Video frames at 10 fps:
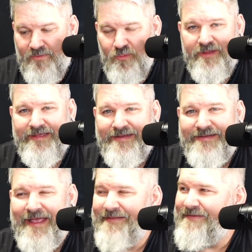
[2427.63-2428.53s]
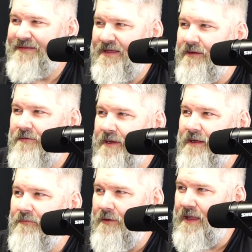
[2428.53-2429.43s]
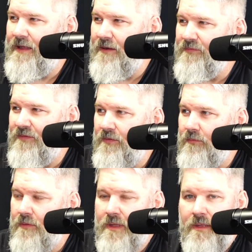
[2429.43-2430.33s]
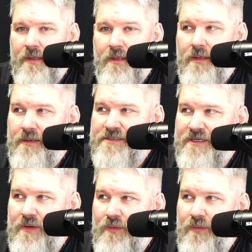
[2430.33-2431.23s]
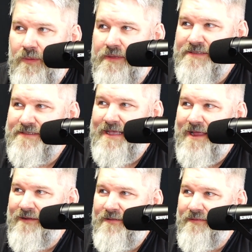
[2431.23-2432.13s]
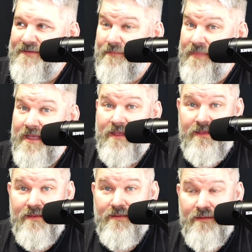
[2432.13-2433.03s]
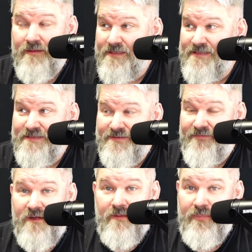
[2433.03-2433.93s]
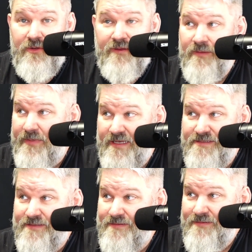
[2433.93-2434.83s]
Really intense scenery right here too. Yeah. So this is kind of, to me, this is very Beauty and the Beast.